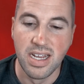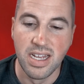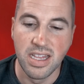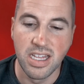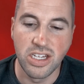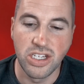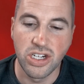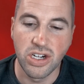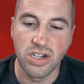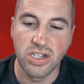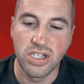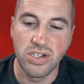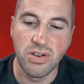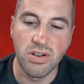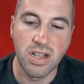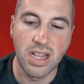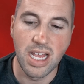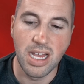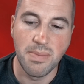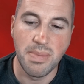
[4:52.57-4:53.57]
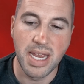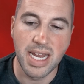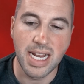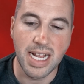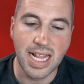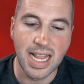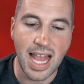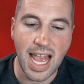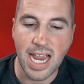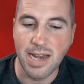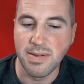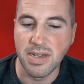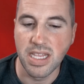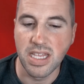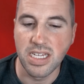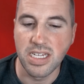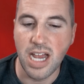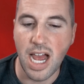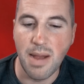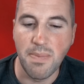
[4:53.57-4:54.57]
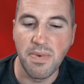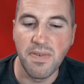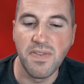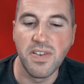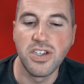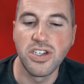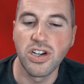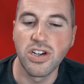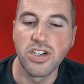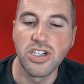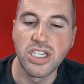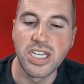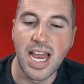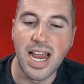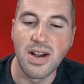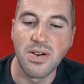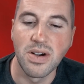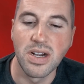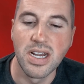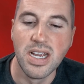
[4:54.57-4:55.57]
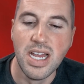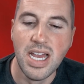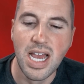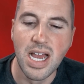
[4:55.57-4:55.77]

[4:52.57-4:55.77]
The Churchill Club had climbed to the top of the church tower,